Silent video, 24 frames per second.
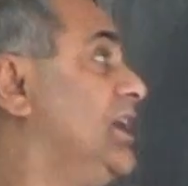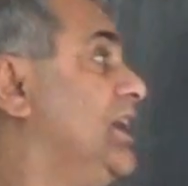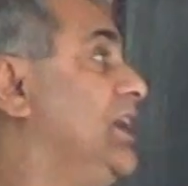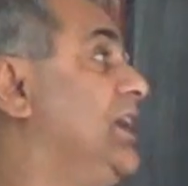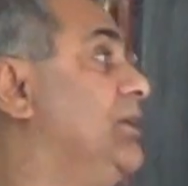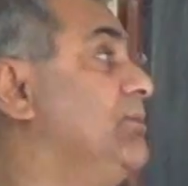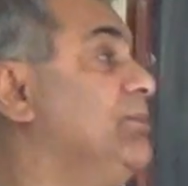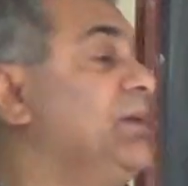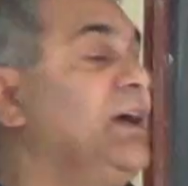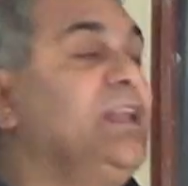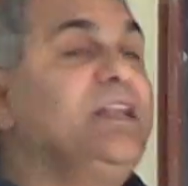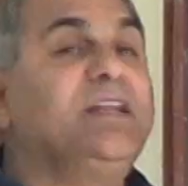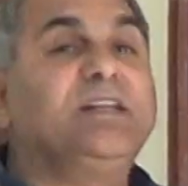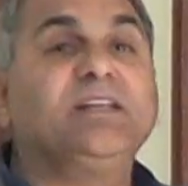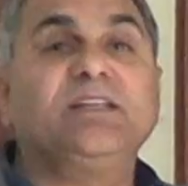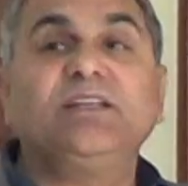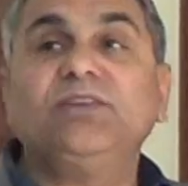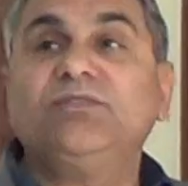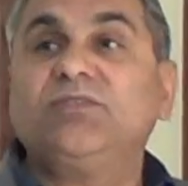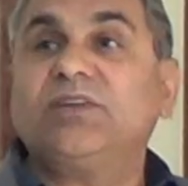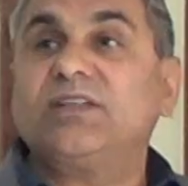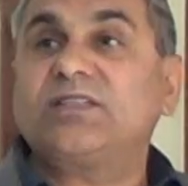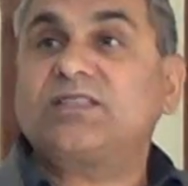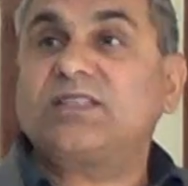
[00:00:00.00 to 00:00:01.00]
Himalayan
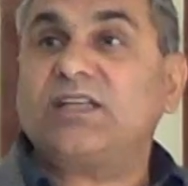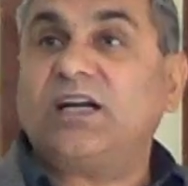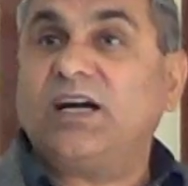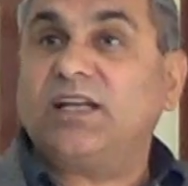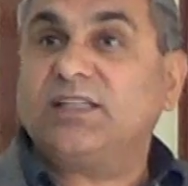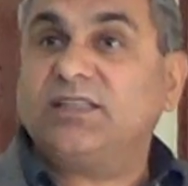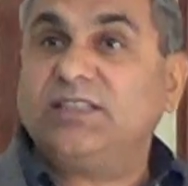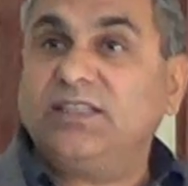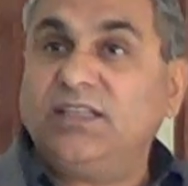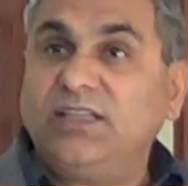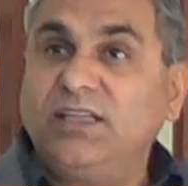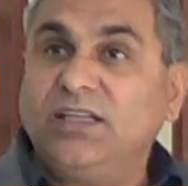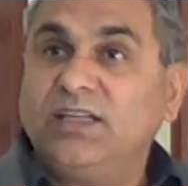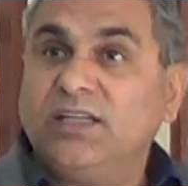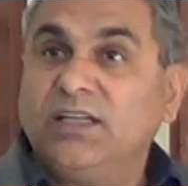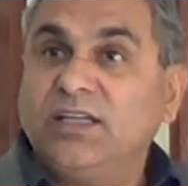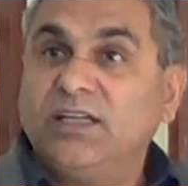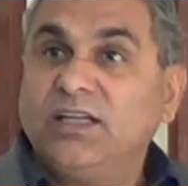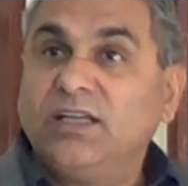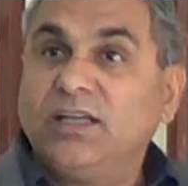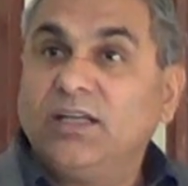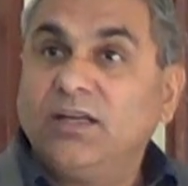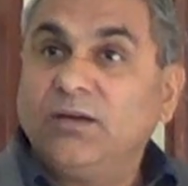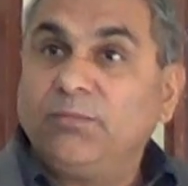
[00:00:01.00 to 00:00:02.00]
rivers are the
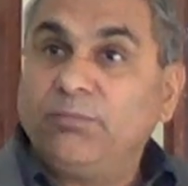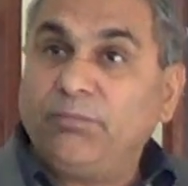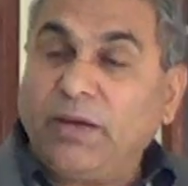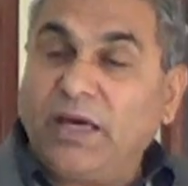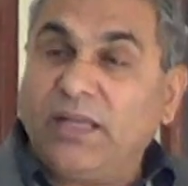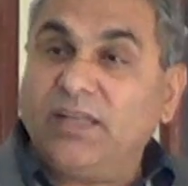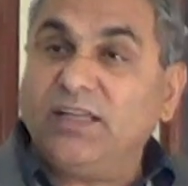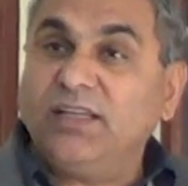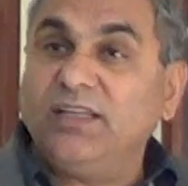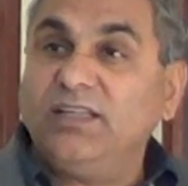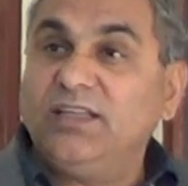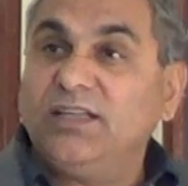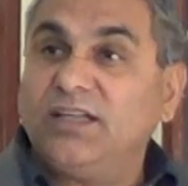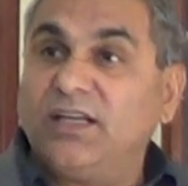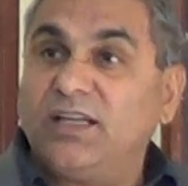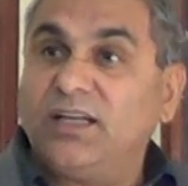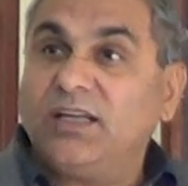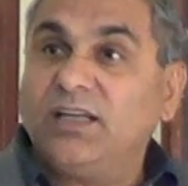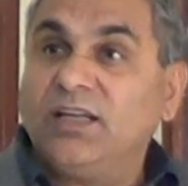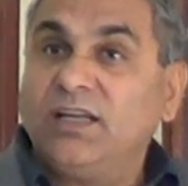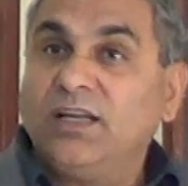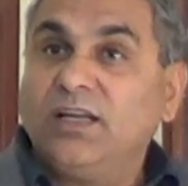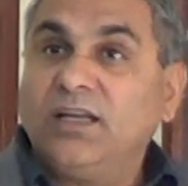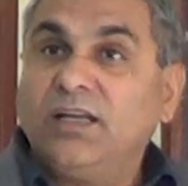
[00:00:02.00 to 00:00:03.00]

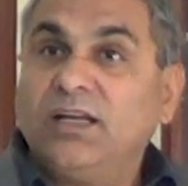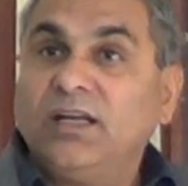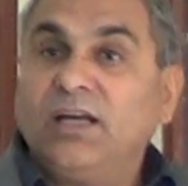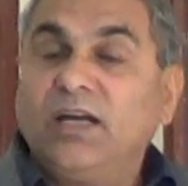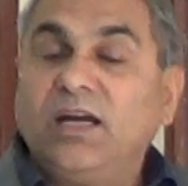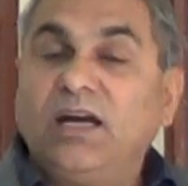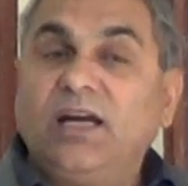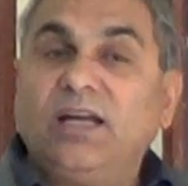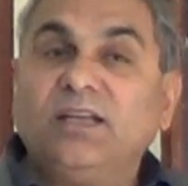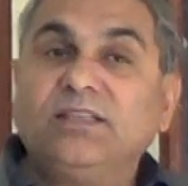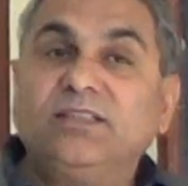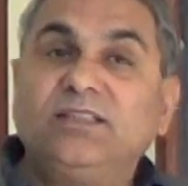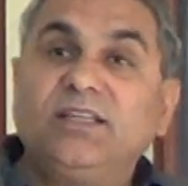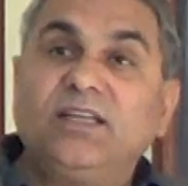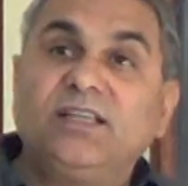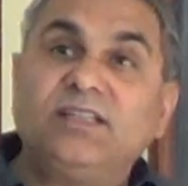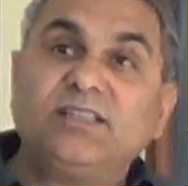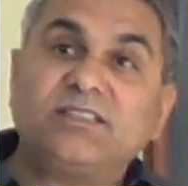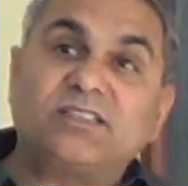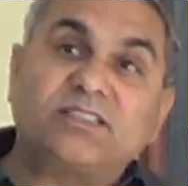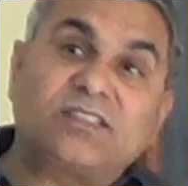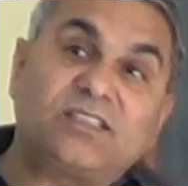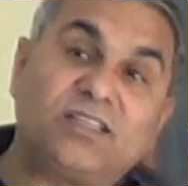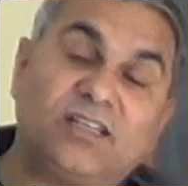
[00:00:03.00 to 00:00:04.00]
perennial, and there
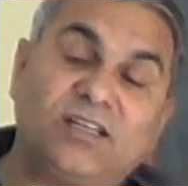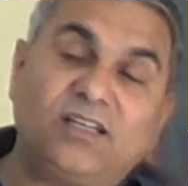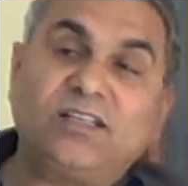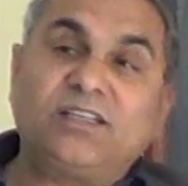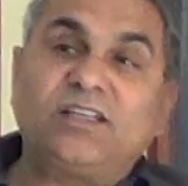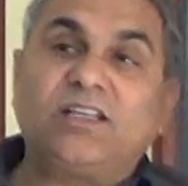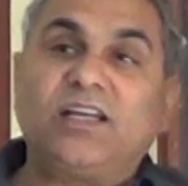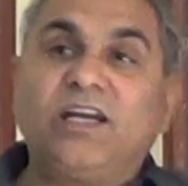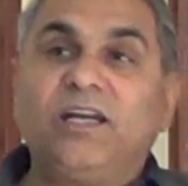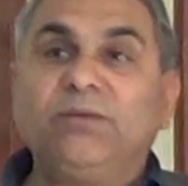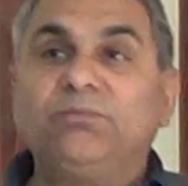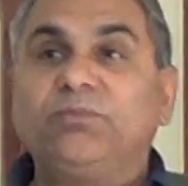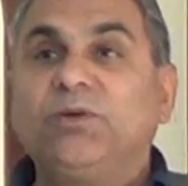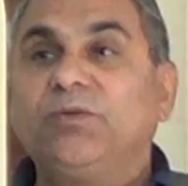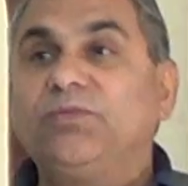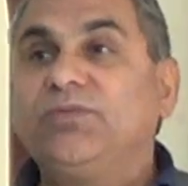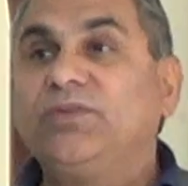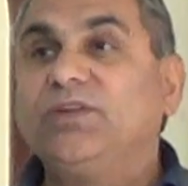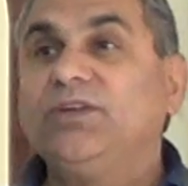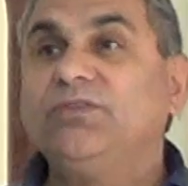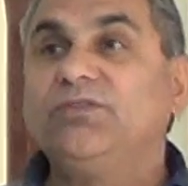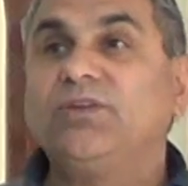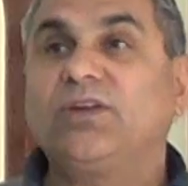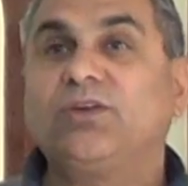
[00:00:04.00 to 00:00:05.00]
is third type of
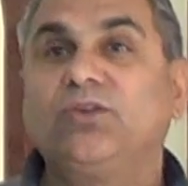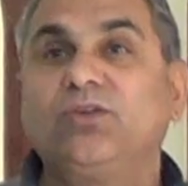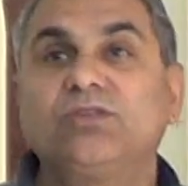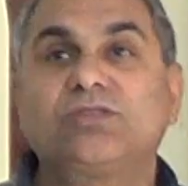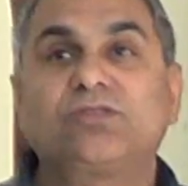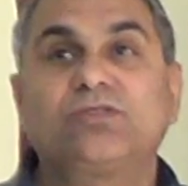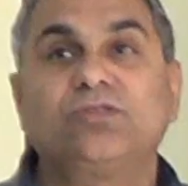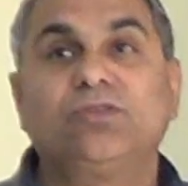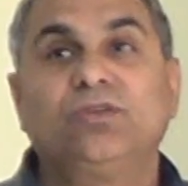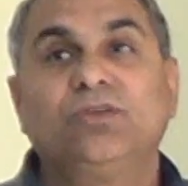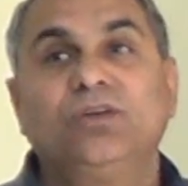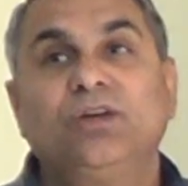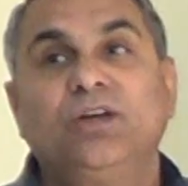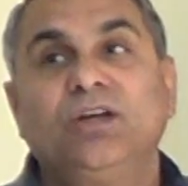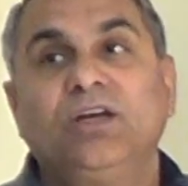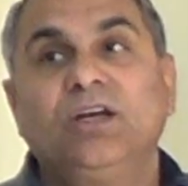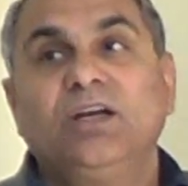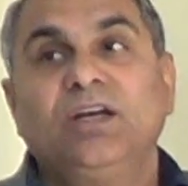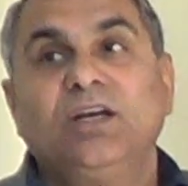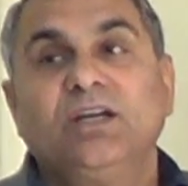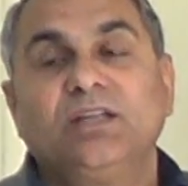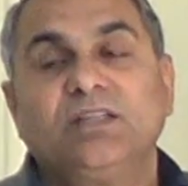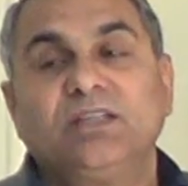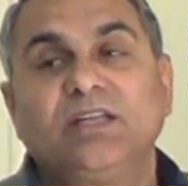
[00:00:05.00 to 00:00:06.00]
river also,
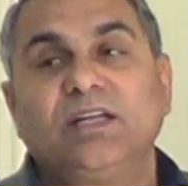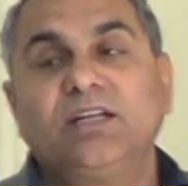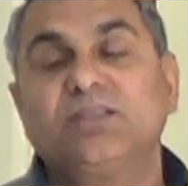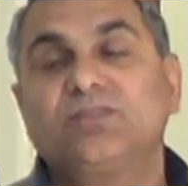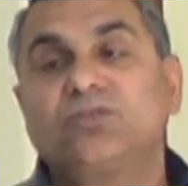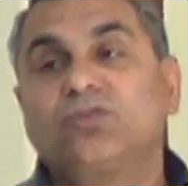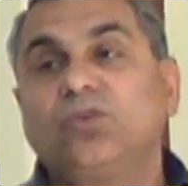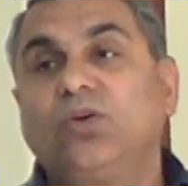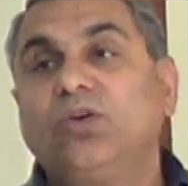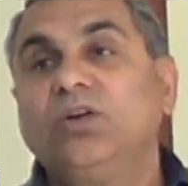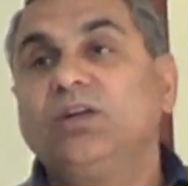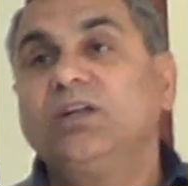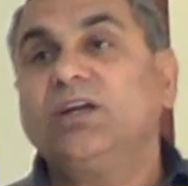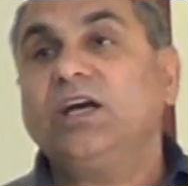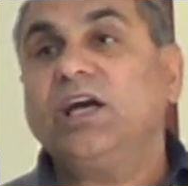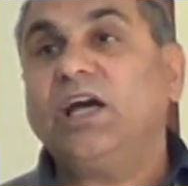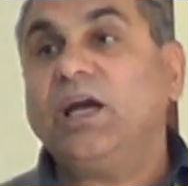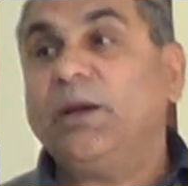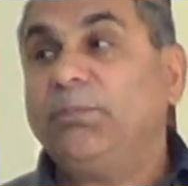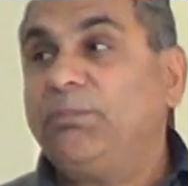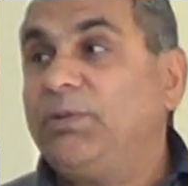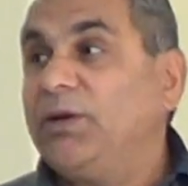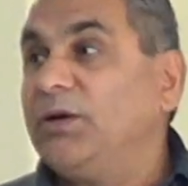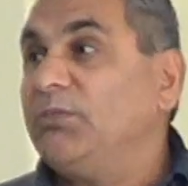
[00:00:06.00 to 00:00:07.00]
that is called
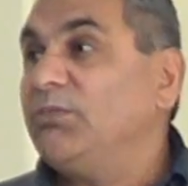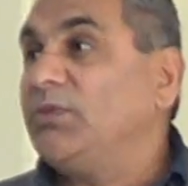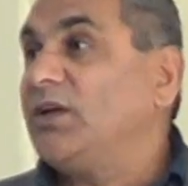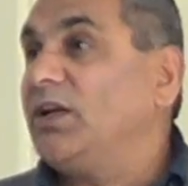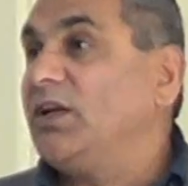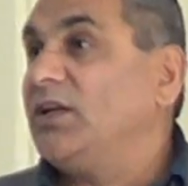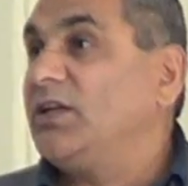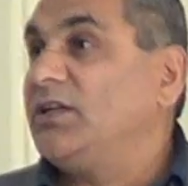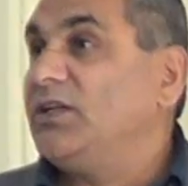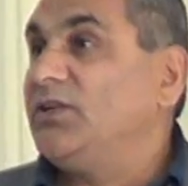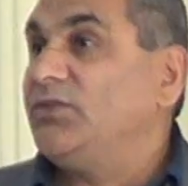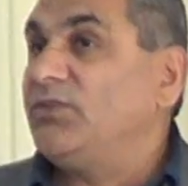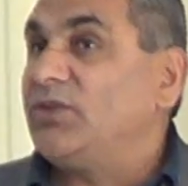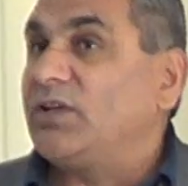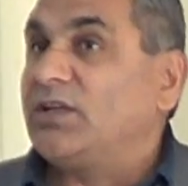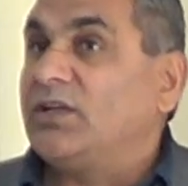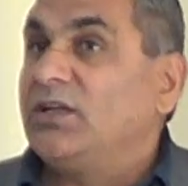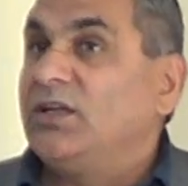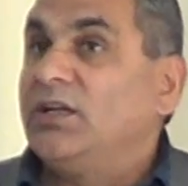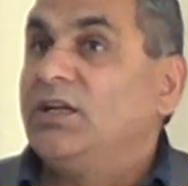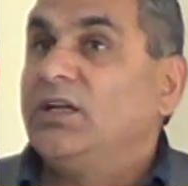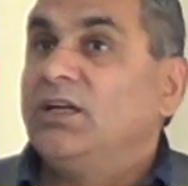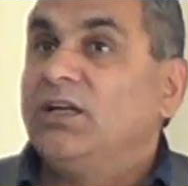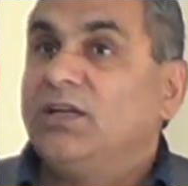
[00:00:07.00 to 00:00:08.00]
ephemeral river.
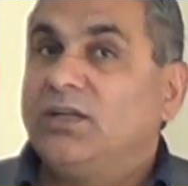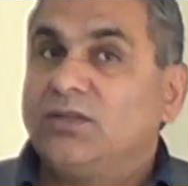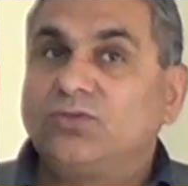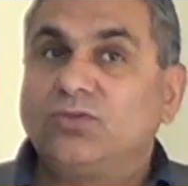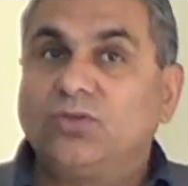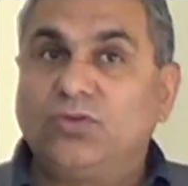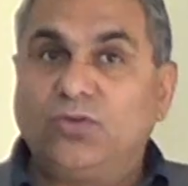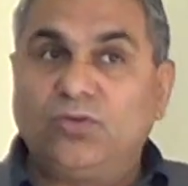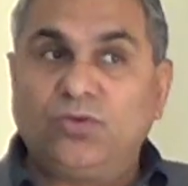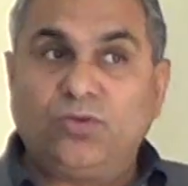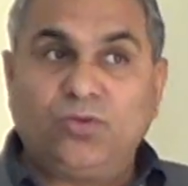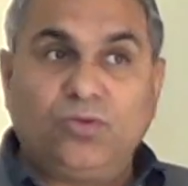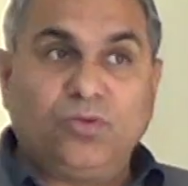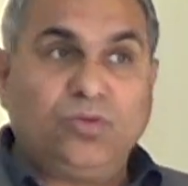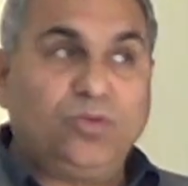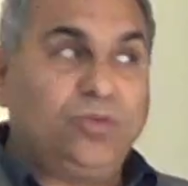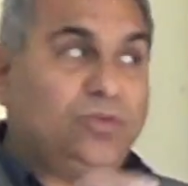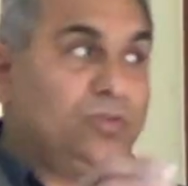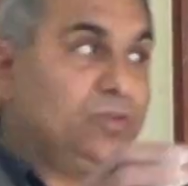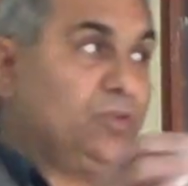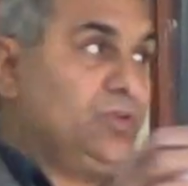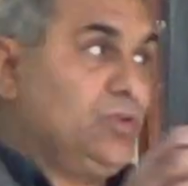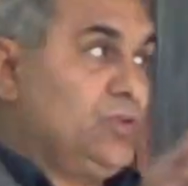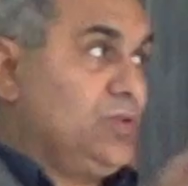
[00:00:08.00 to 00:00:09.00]

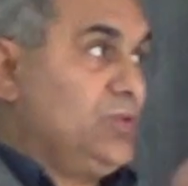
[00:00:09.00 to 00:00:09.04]
So